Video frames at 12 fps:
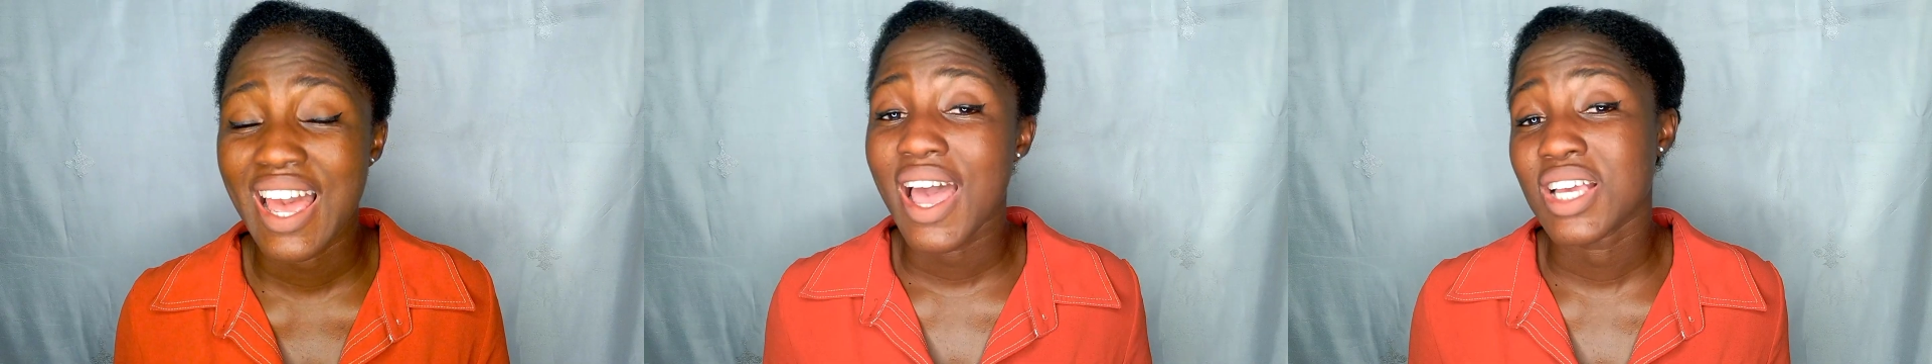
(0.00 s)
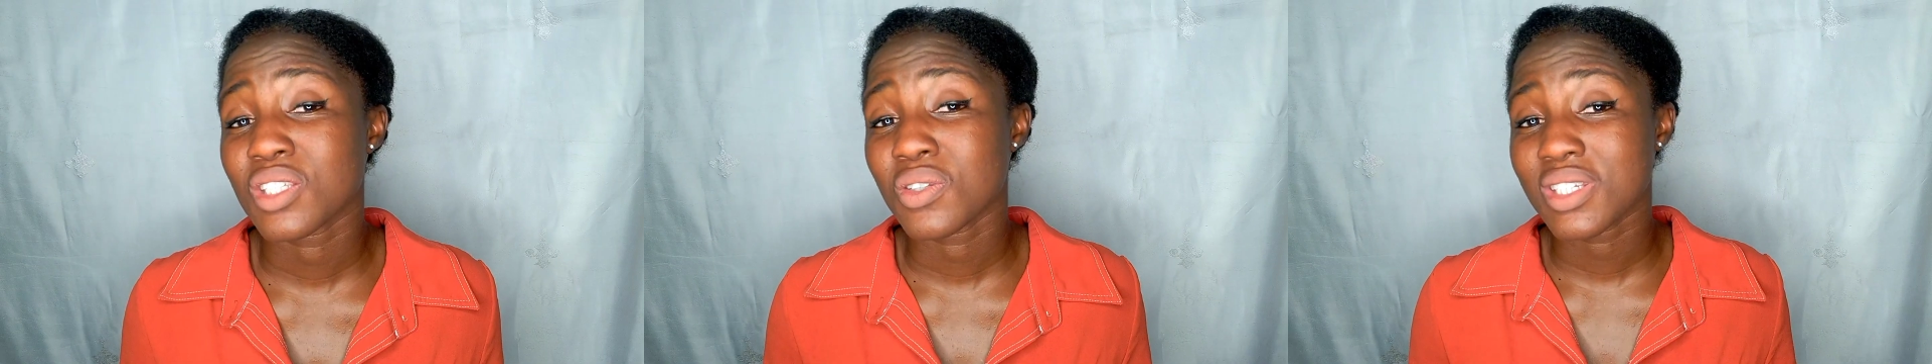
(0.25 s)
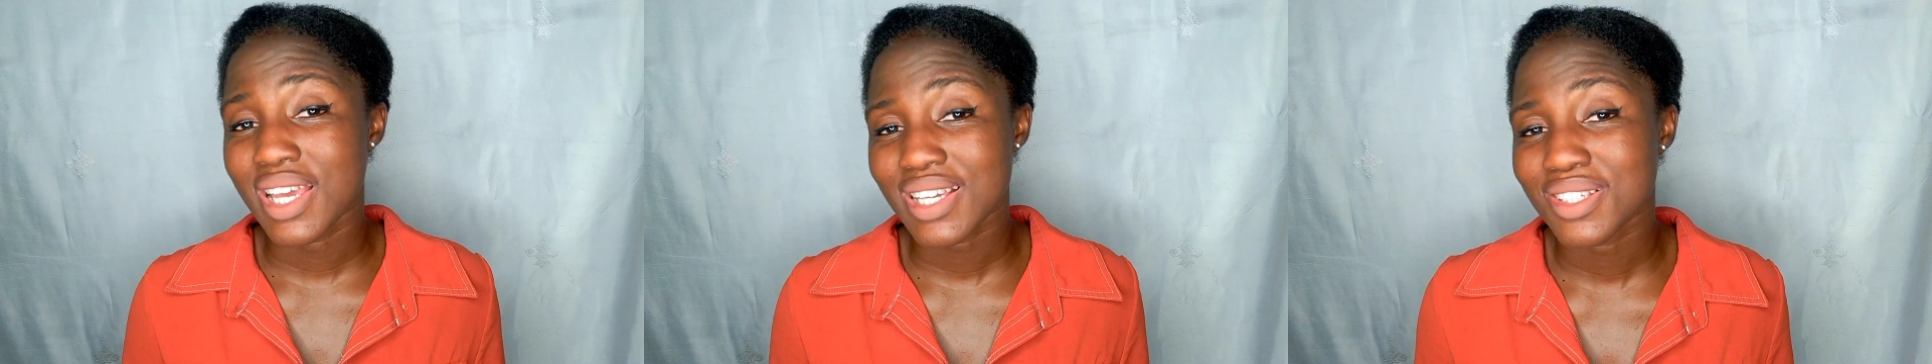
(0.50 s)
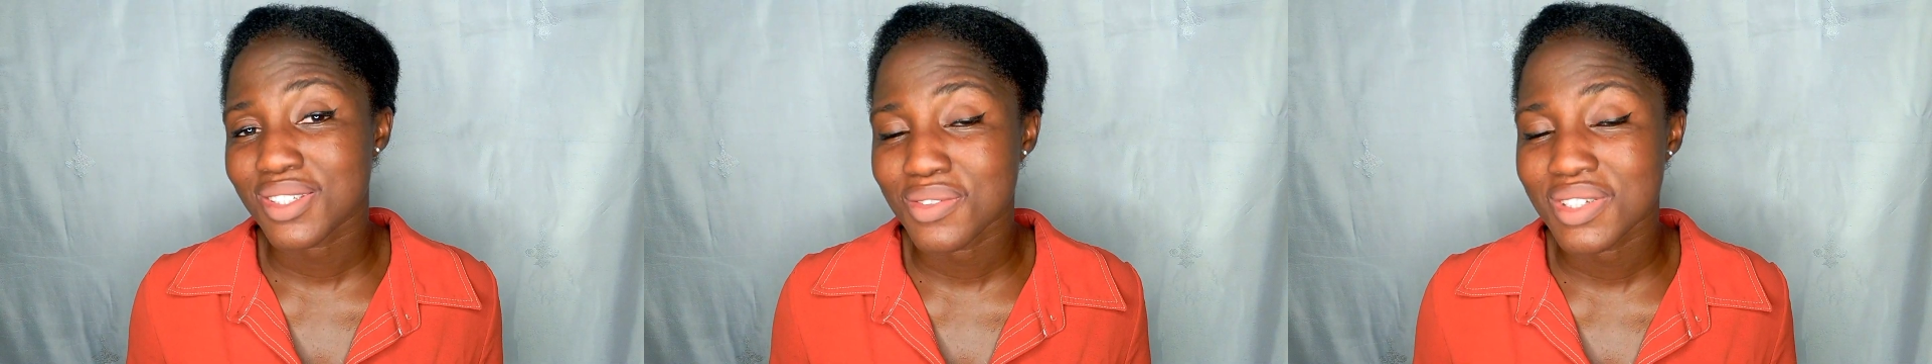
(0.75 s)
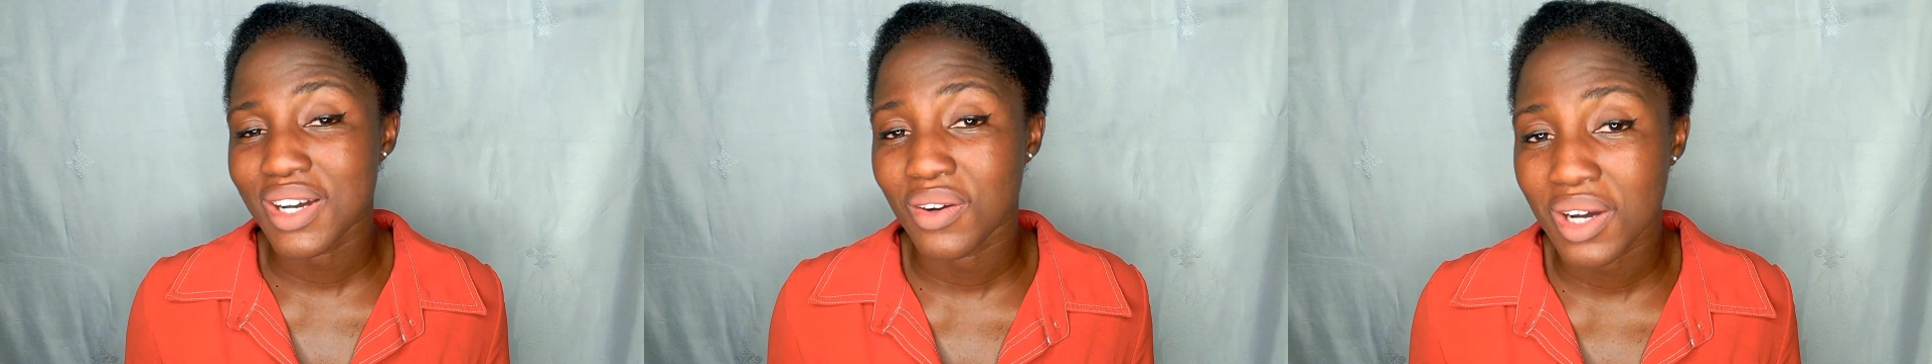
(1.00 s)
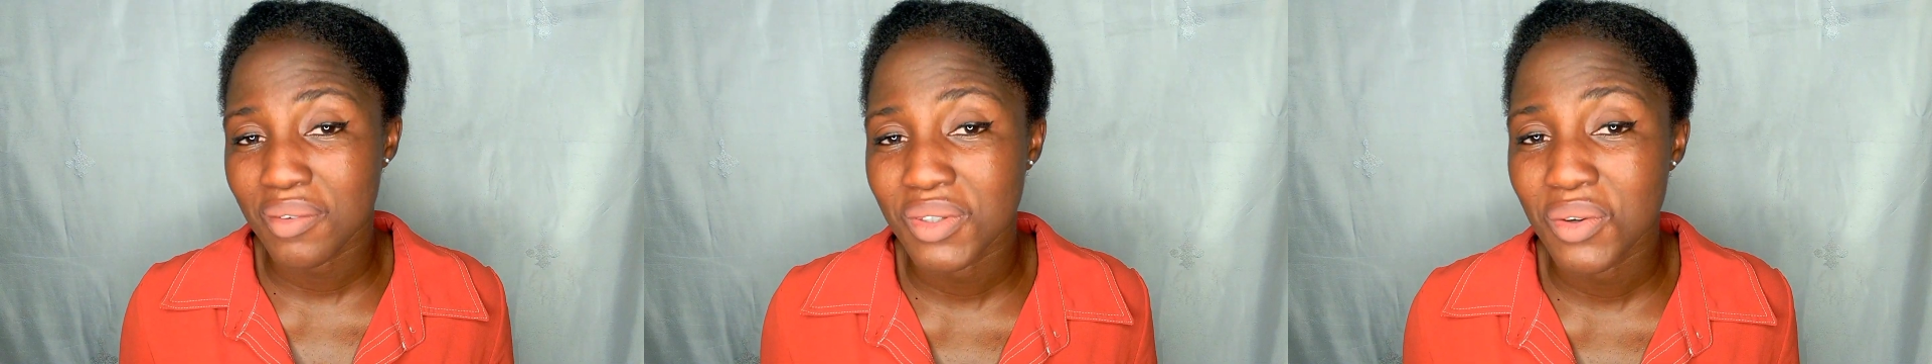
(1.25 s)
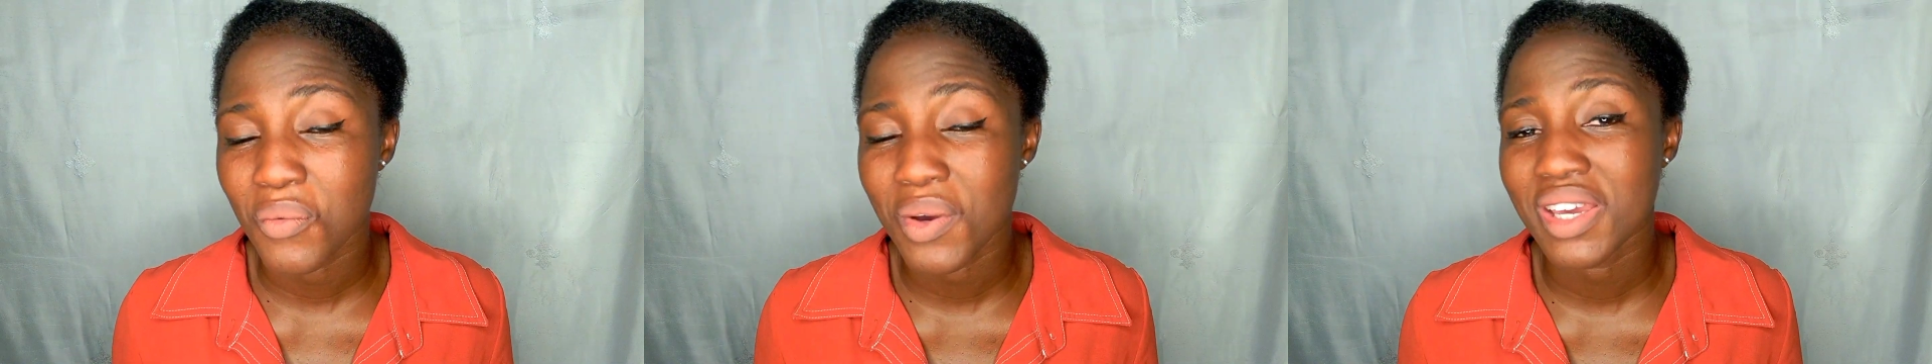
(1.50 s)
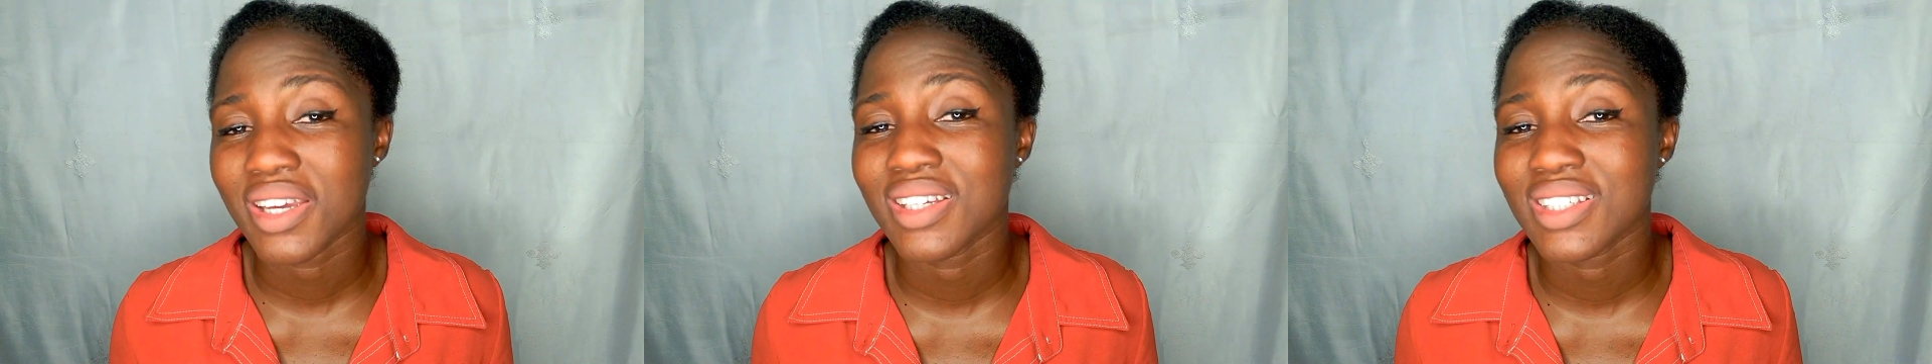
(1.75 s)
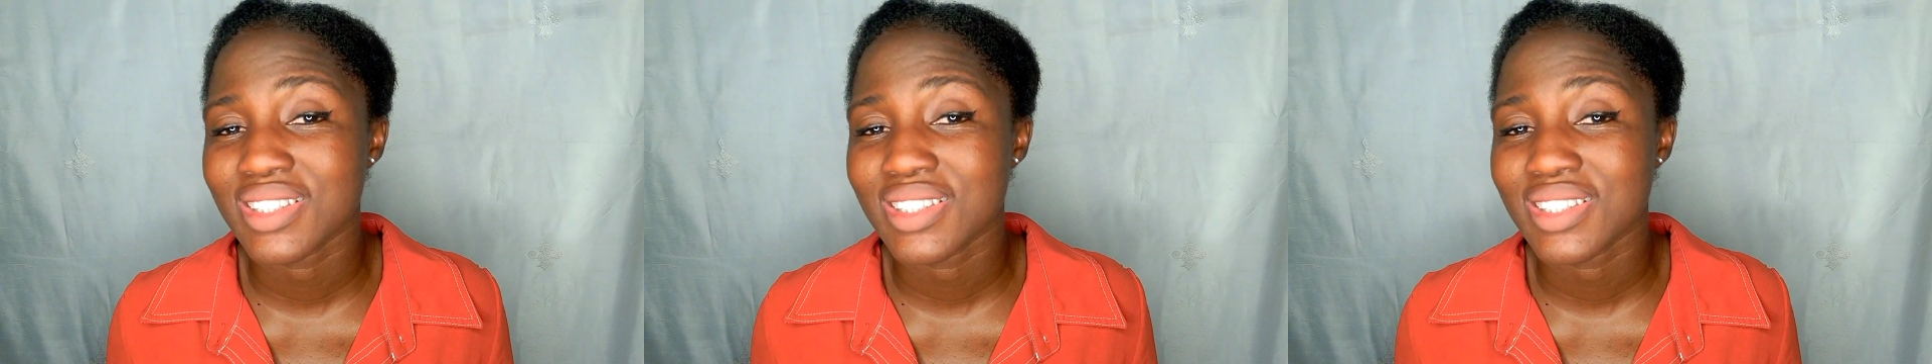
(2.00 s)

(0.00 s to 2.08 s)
And so next week, I'll come your way